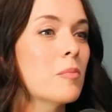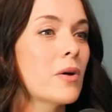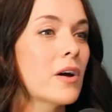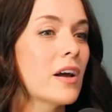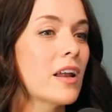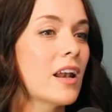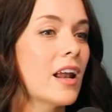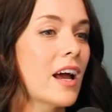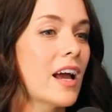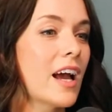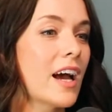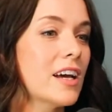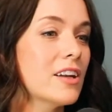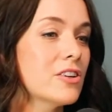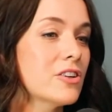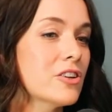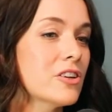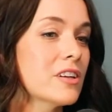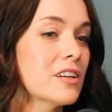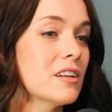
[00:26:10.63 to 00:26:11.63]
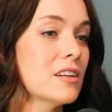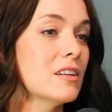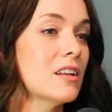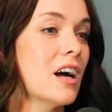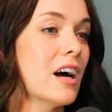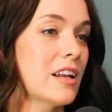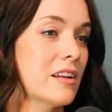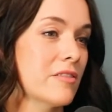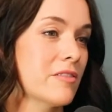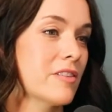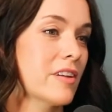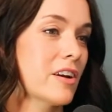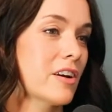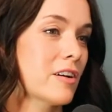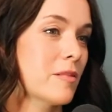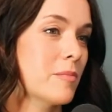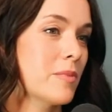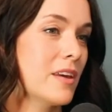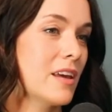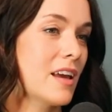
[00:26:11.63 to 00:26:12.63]
But I had her in a lot of
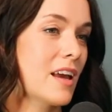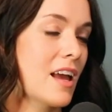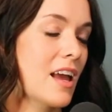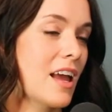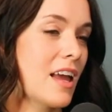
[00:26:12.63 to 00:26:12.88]
therapy,